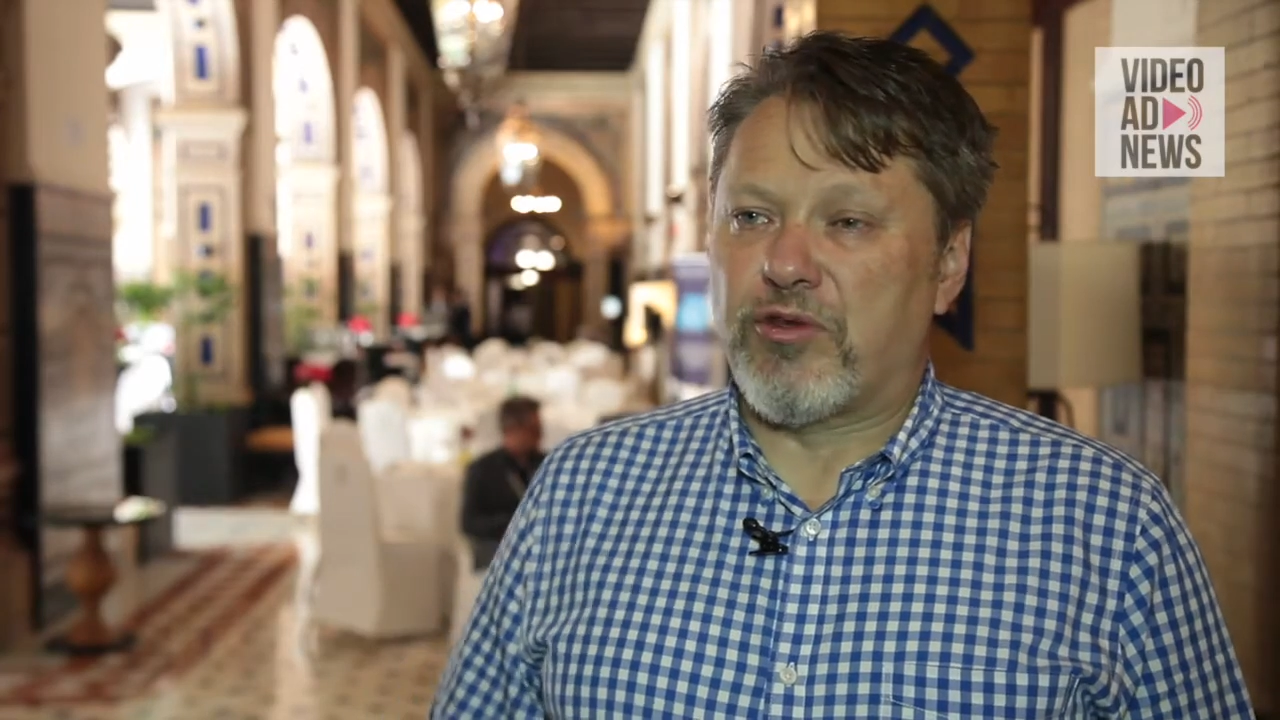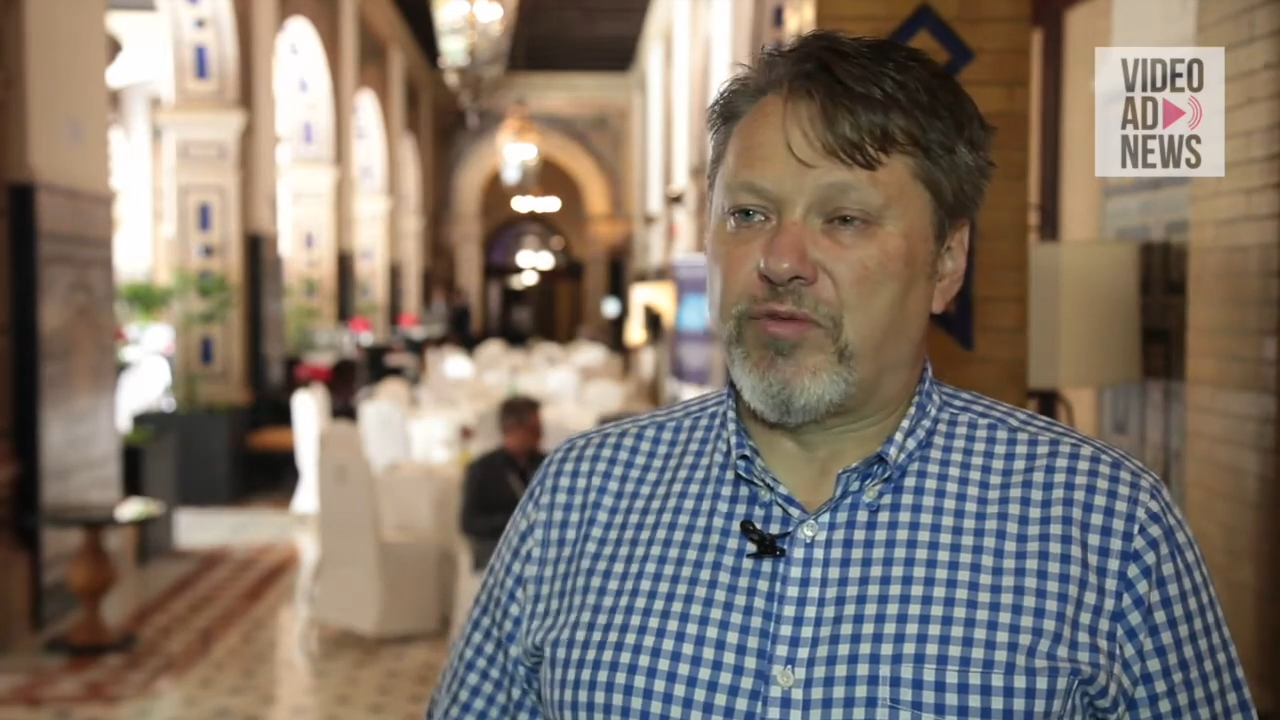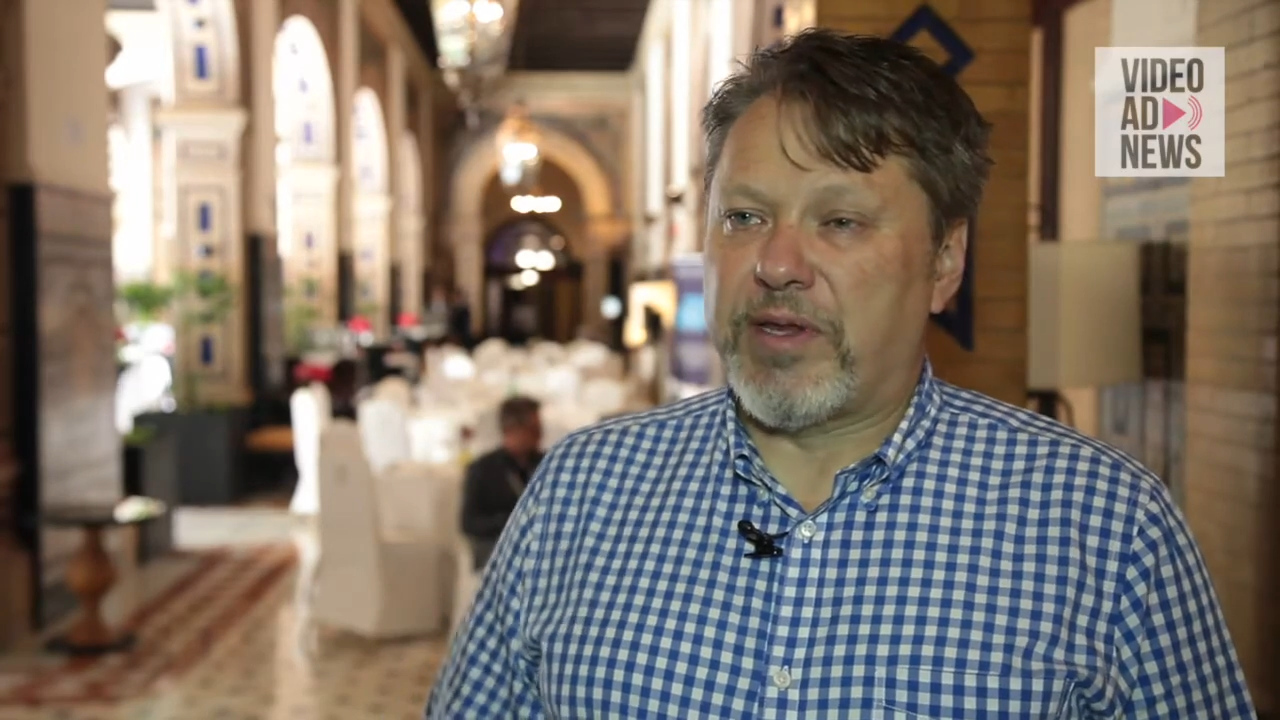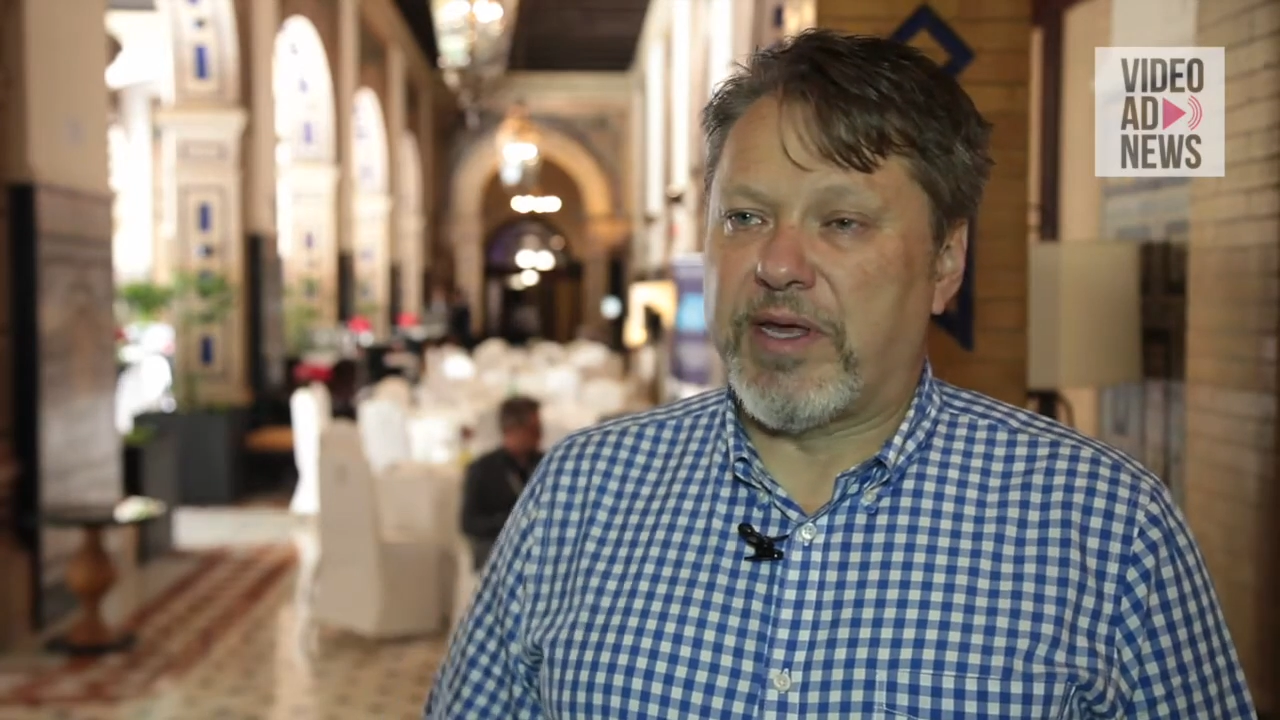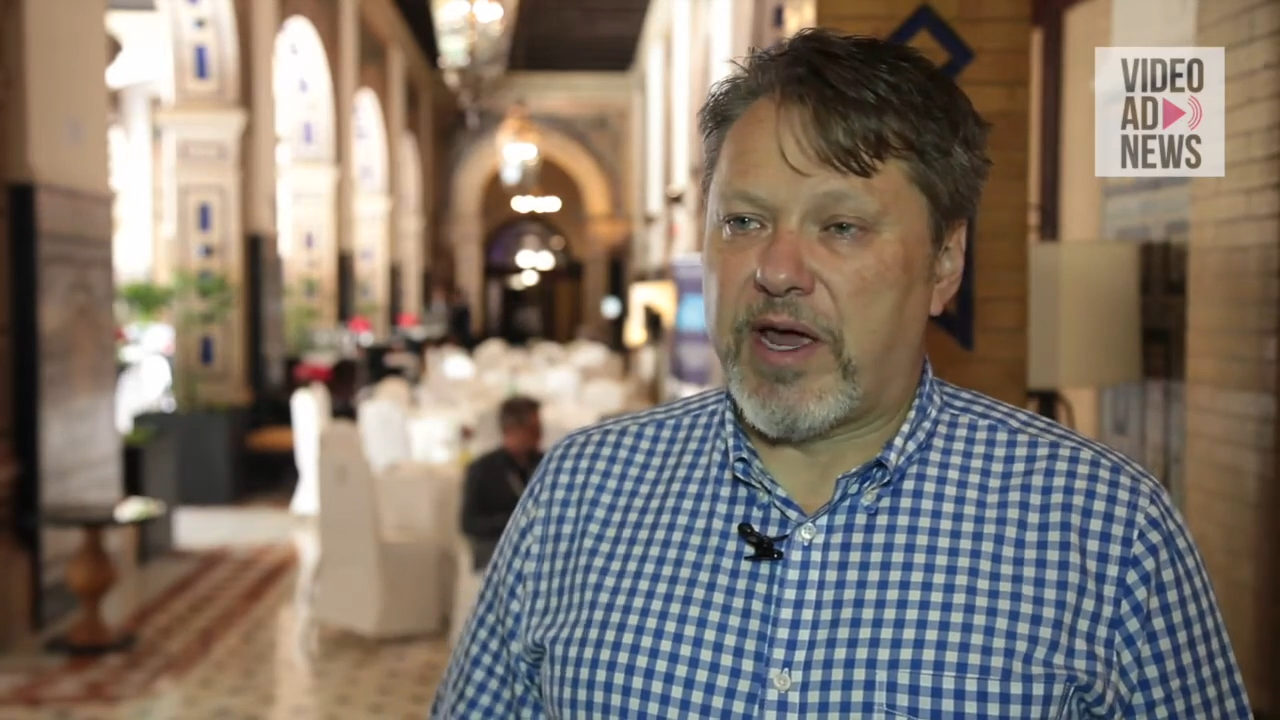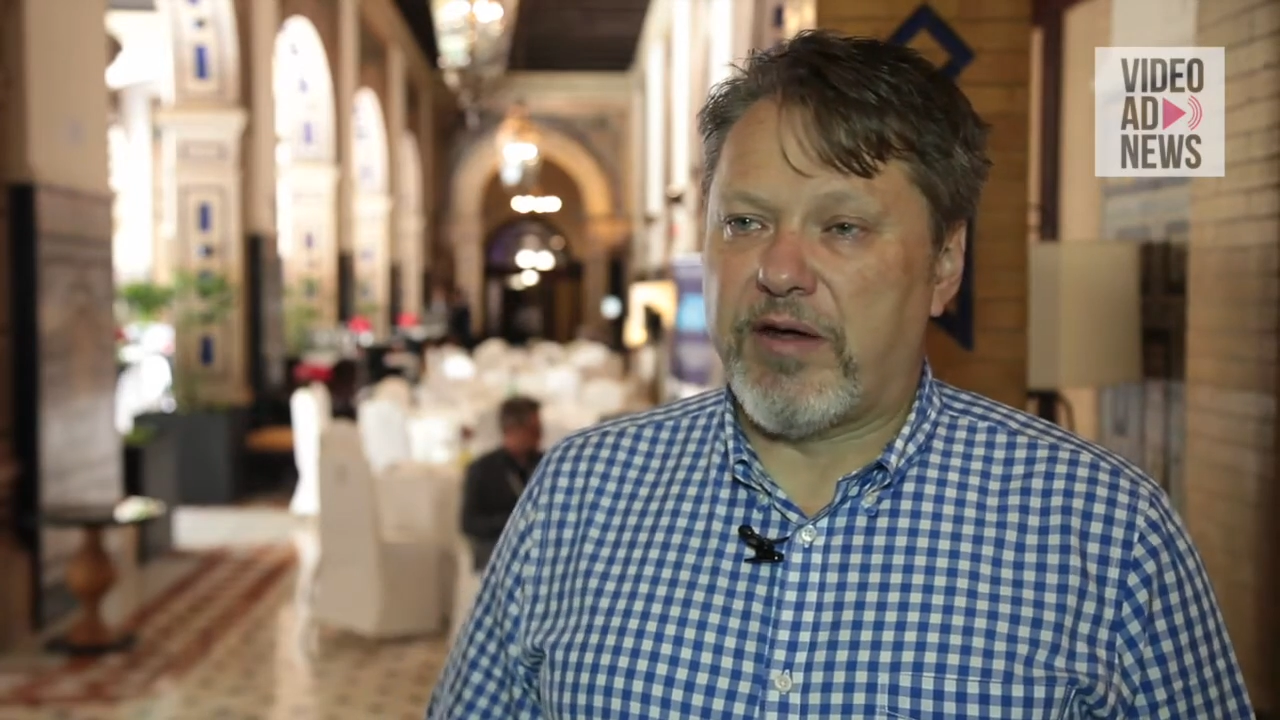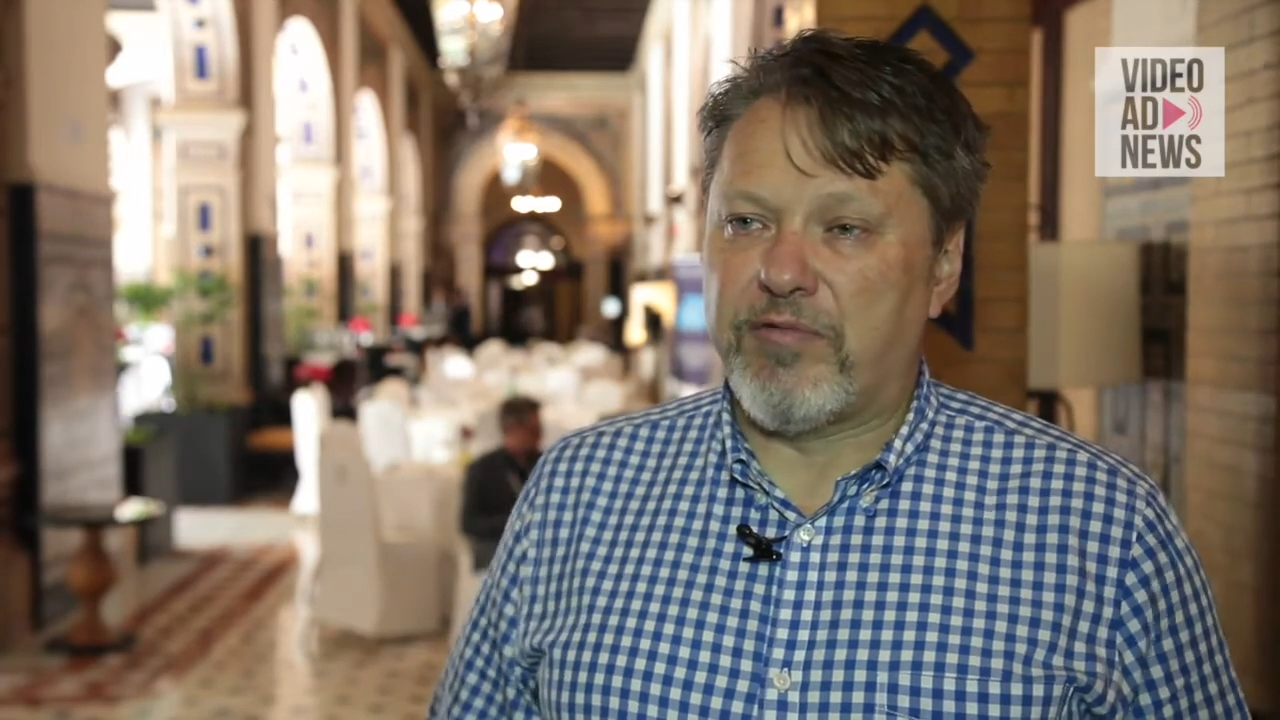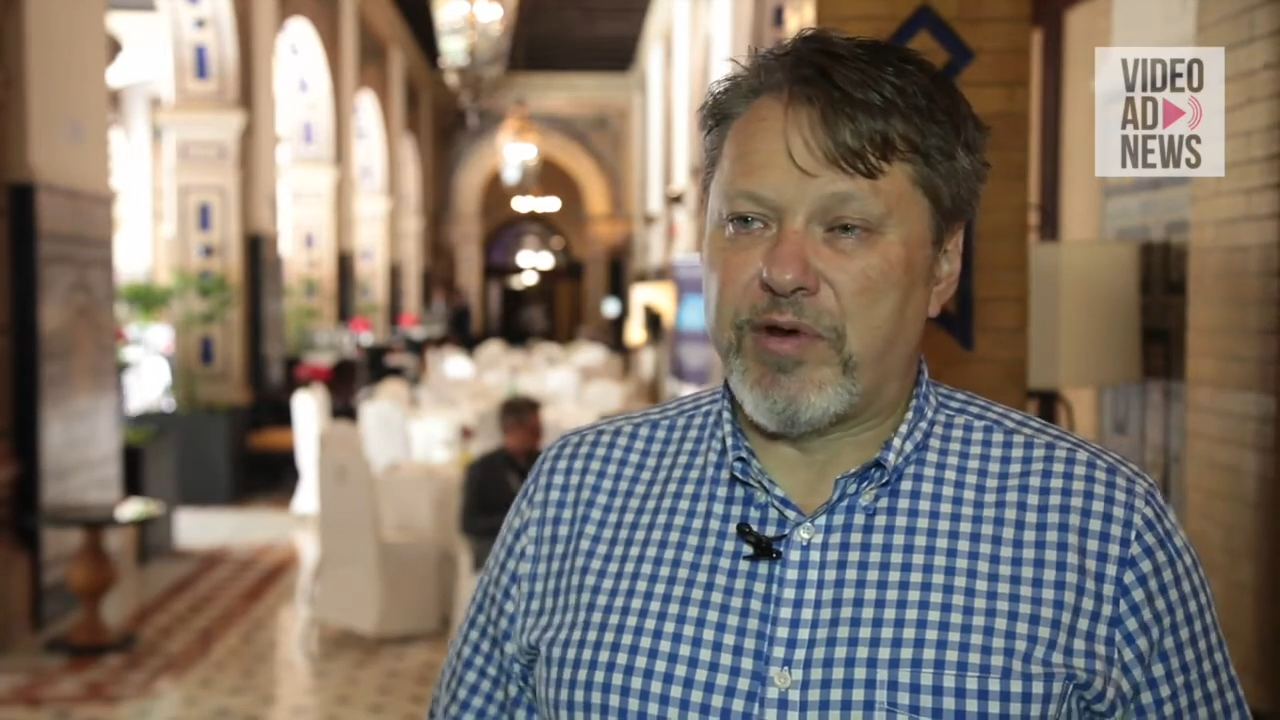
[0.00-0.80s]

to really kind of